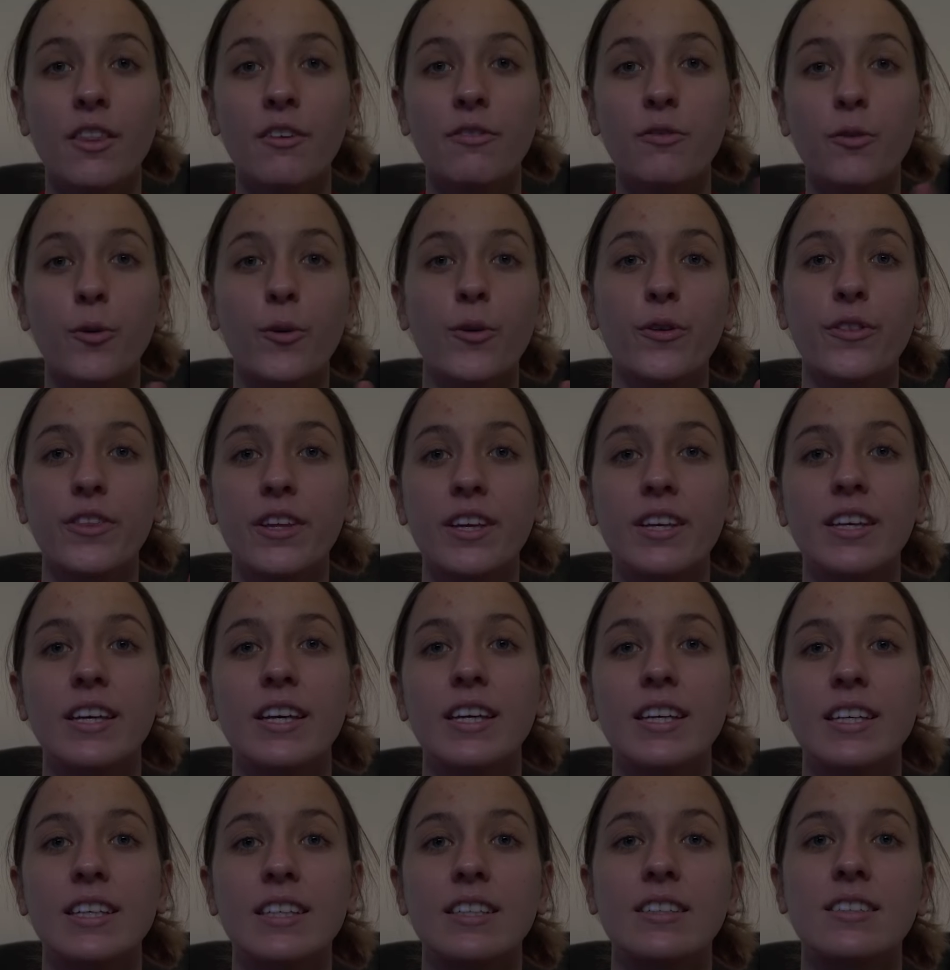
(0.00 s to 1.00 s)
The fourth thing
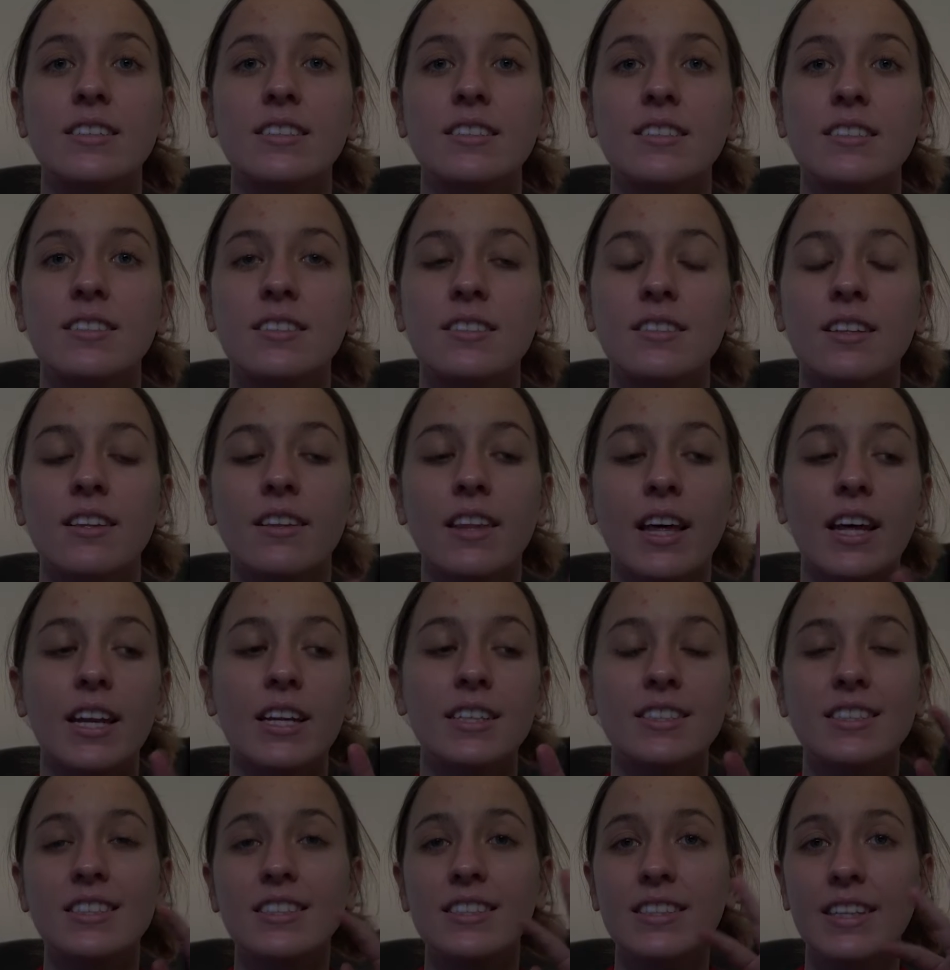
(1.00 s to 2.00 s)
is that
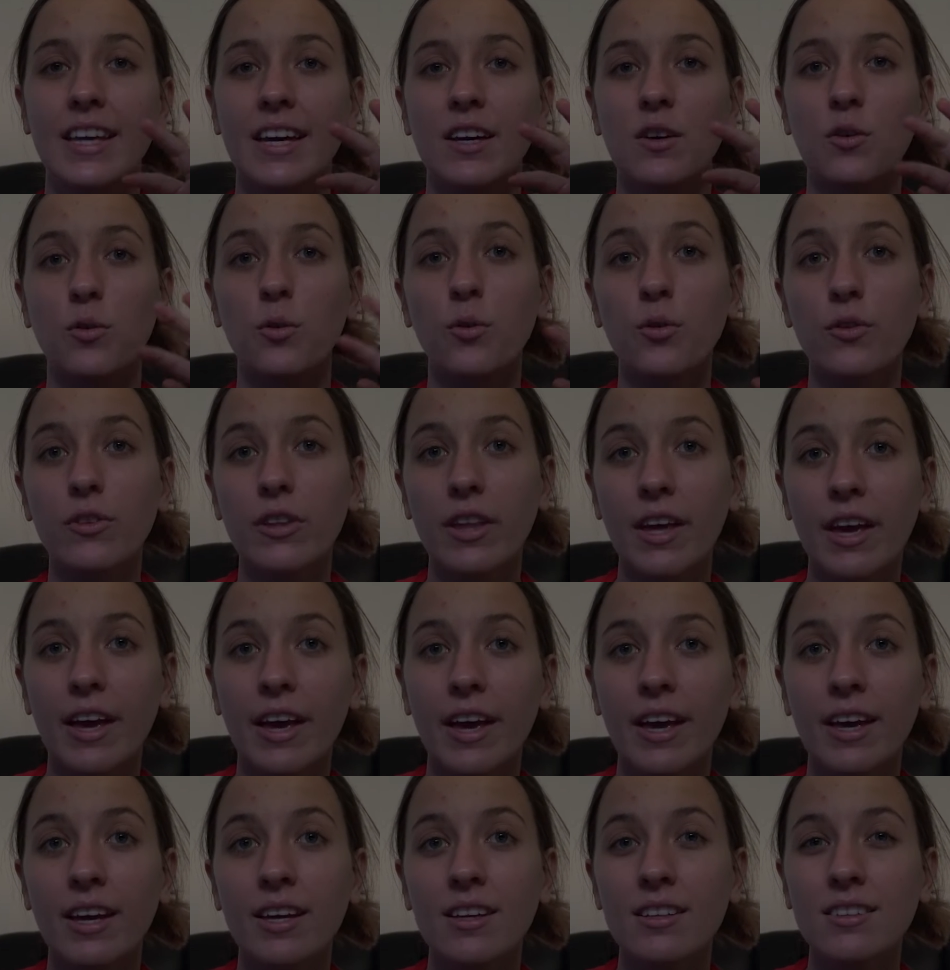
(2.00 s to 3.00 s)
it didn't get all the
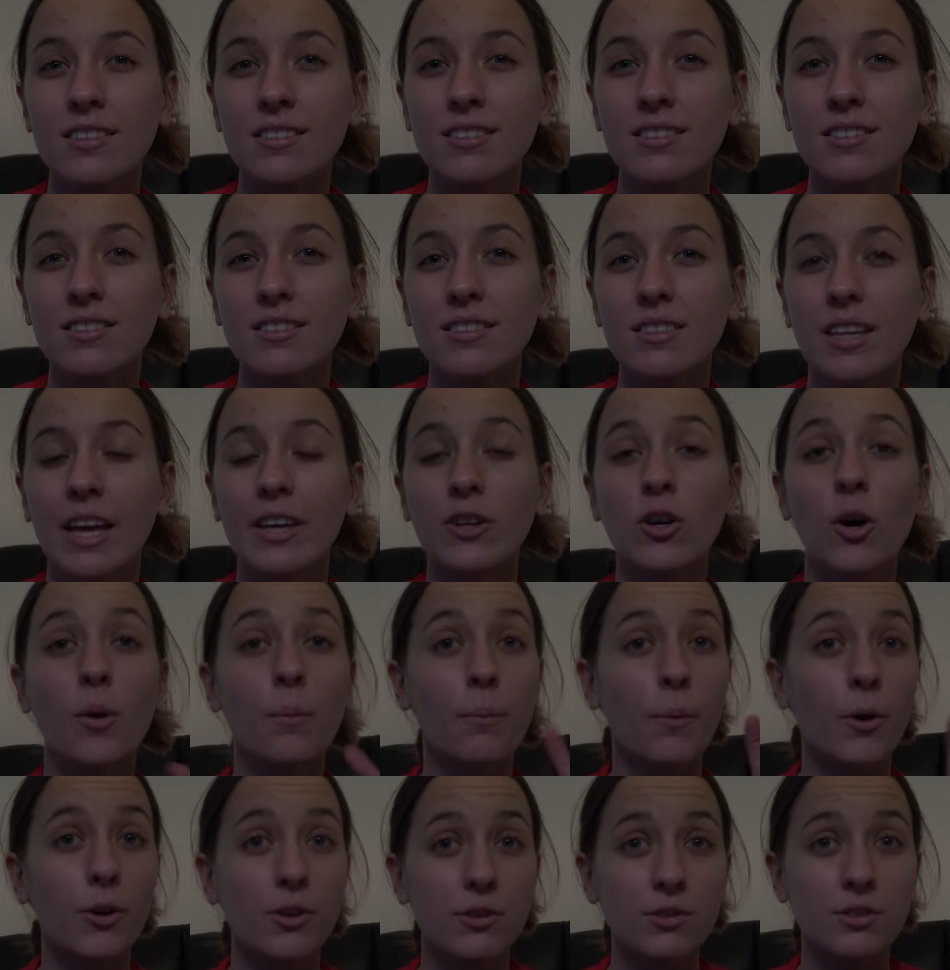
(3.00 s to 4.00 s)
hairs. It got
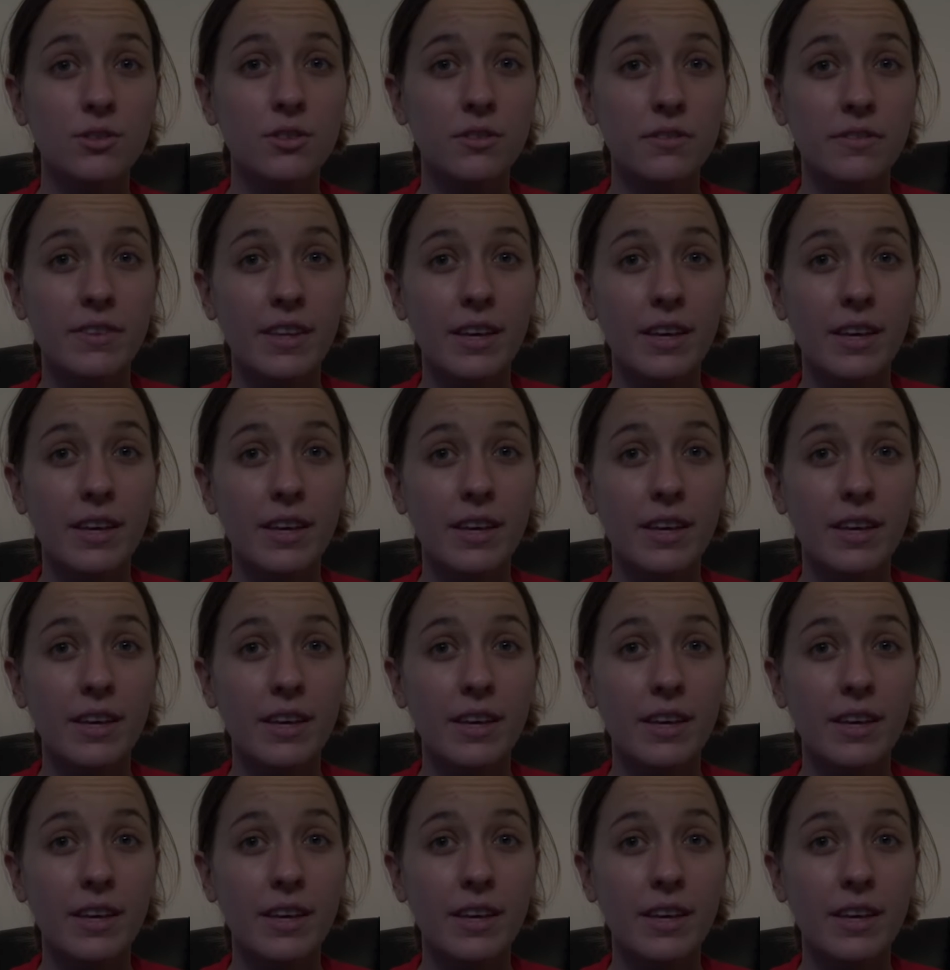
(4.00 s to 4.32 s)
most of